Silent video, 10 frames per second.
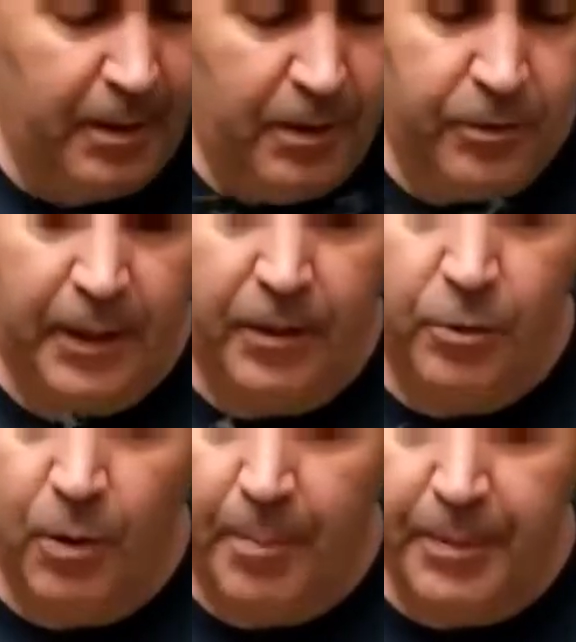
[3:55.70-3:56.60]
So I can
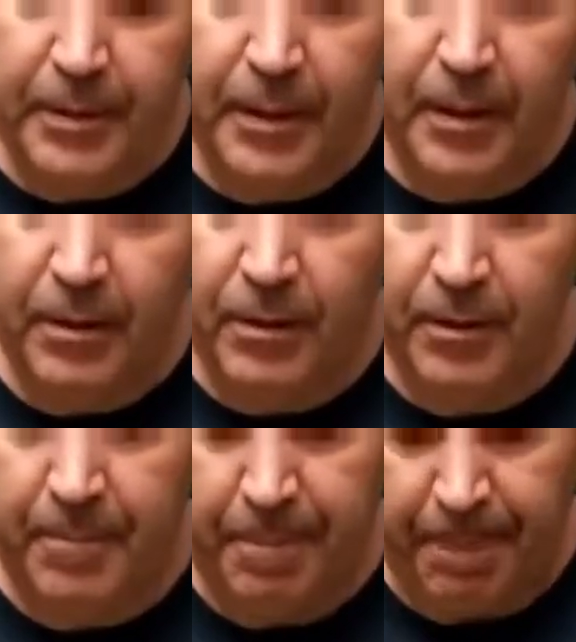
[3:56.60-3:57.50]
drop it there.
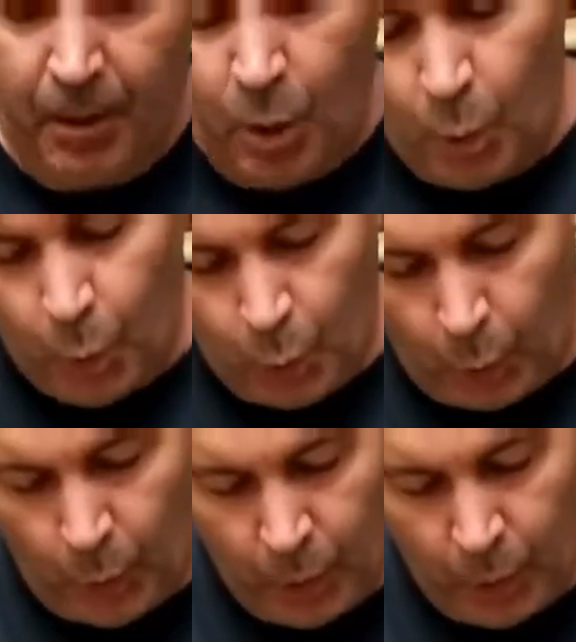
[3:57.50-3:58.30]
Ooh.